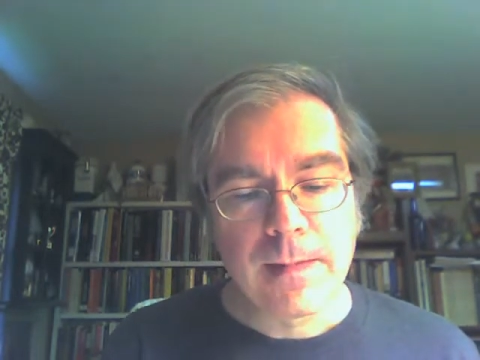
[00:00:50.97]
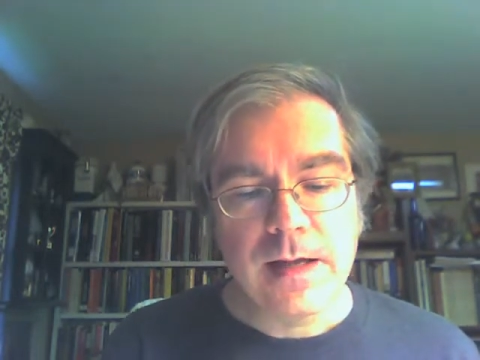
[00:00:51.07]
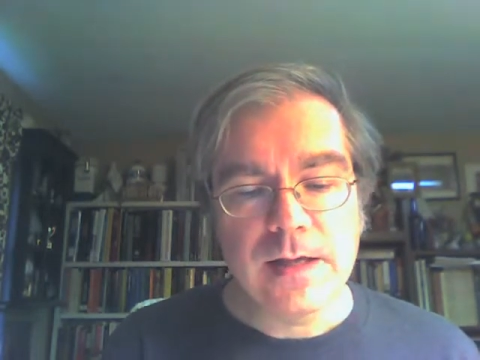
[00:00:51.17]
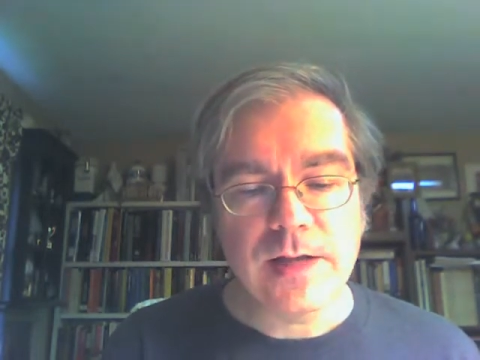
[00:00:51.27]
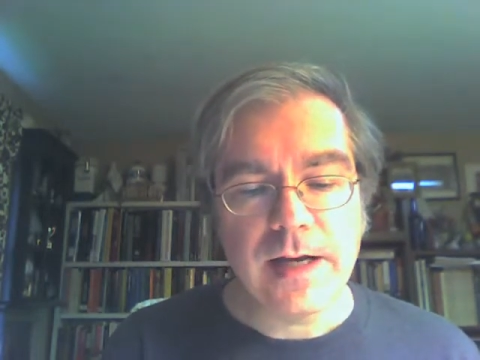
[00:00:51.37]

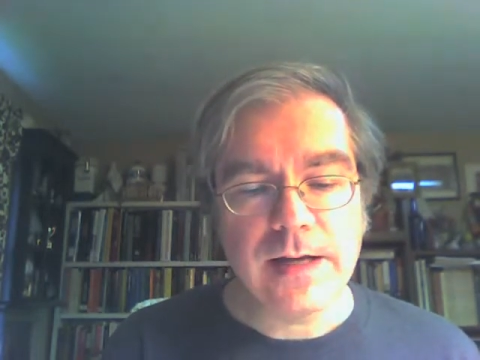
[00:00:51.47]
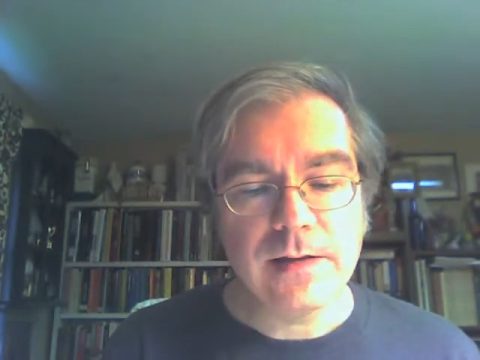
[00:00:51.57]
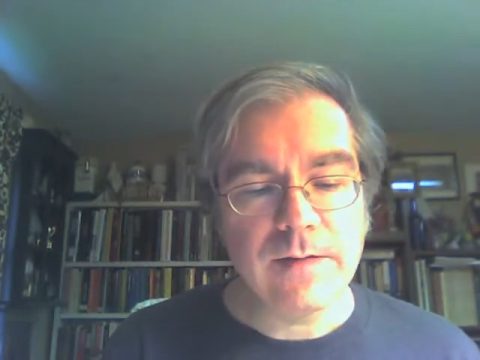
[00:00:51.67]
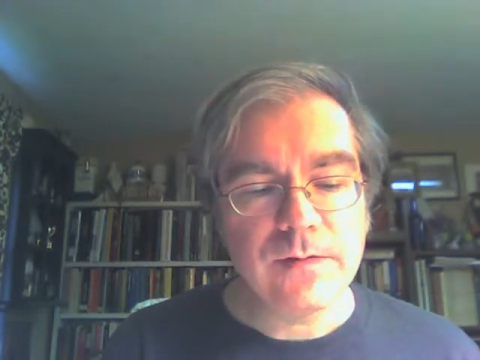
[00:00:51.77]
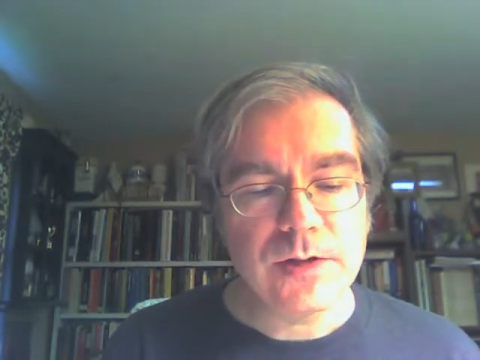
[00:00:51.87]
His hand
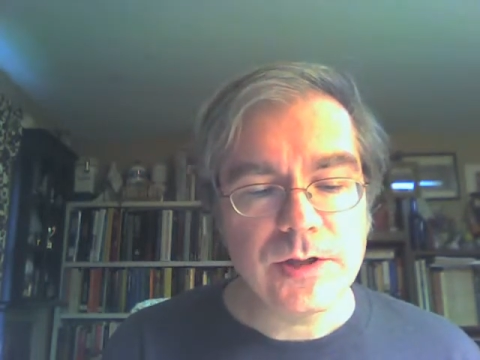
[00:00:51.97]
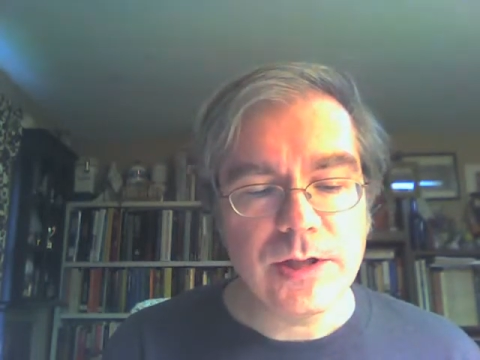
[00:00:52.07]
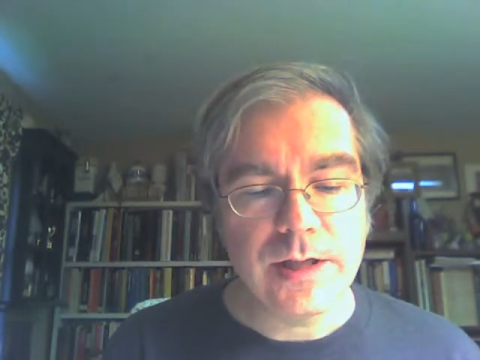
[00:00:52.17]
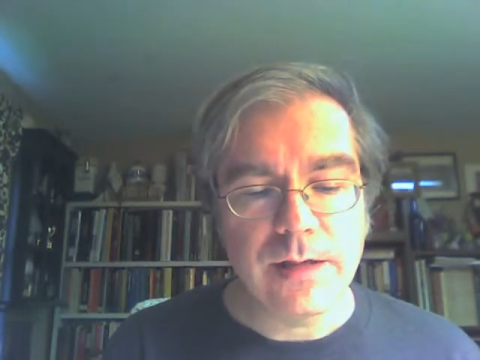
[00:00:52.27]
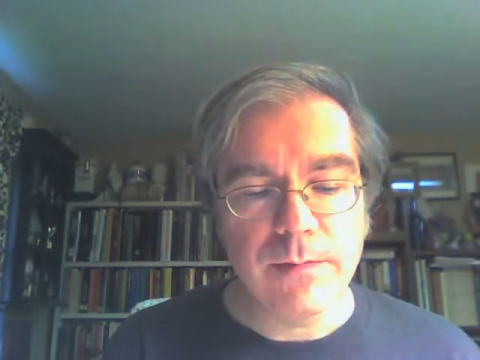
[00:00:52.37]
left her
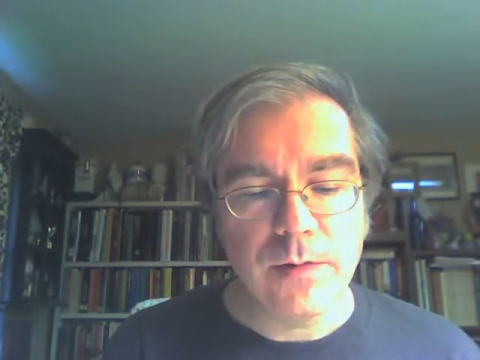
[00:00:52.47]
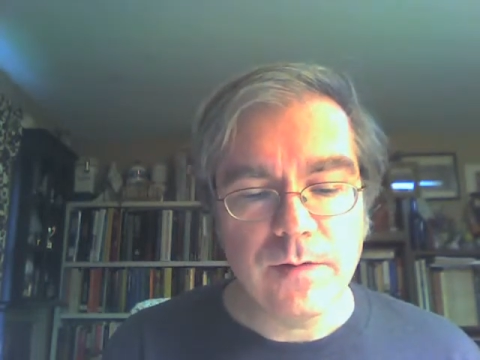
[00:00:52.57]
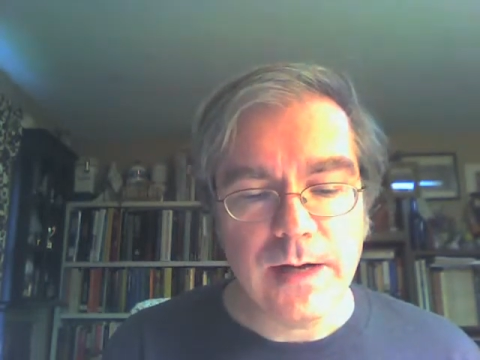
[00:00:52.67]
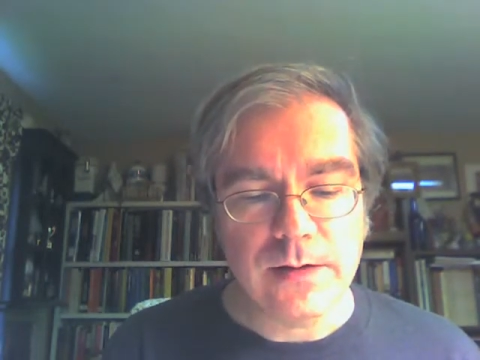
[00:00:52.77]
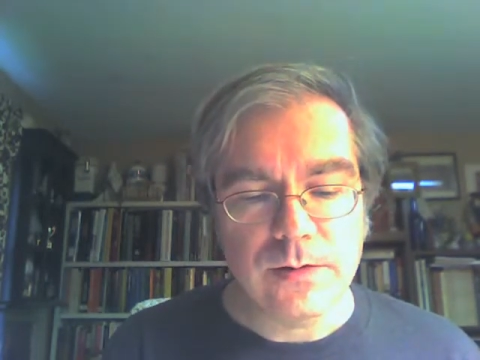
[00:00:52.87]
cheek and moved
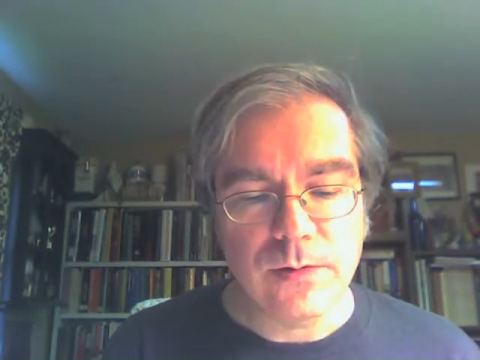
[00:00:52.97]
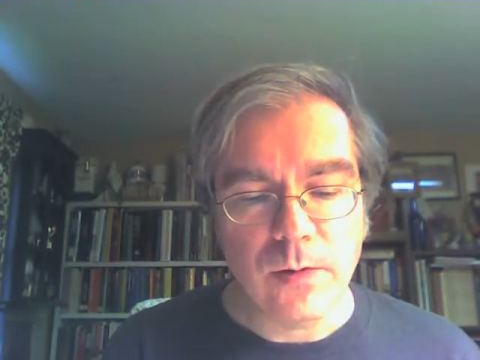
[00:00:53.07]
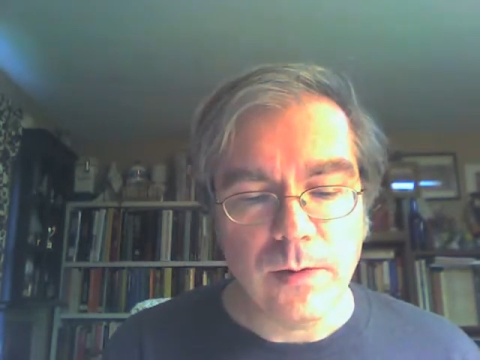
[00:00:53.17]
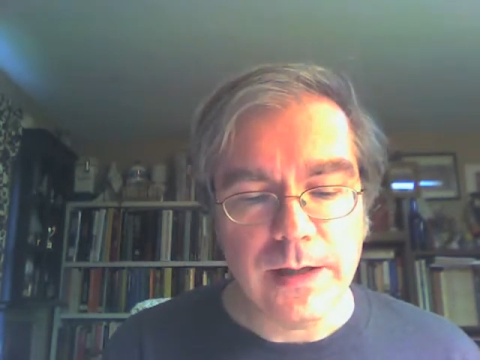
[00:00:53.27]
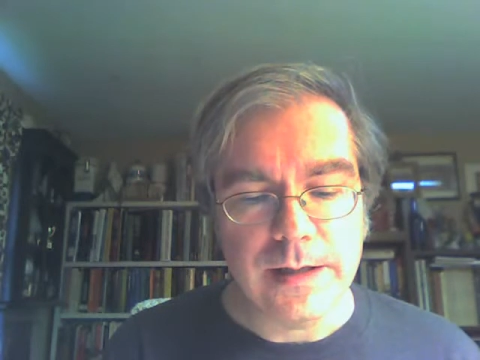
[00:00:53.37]
down to her
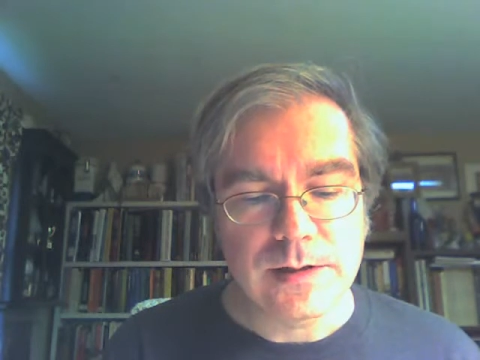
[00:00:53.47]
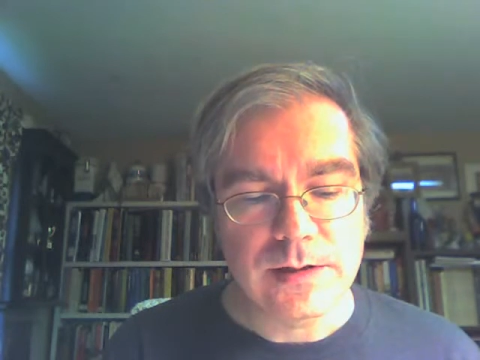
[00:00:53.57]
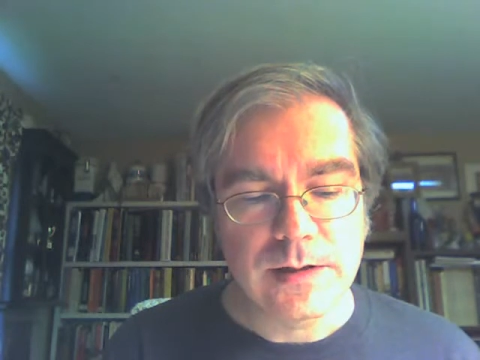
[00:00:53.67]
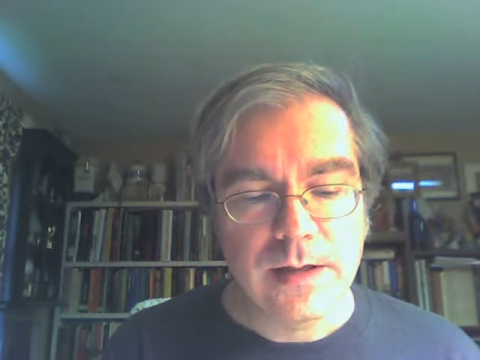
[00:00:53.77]
waist.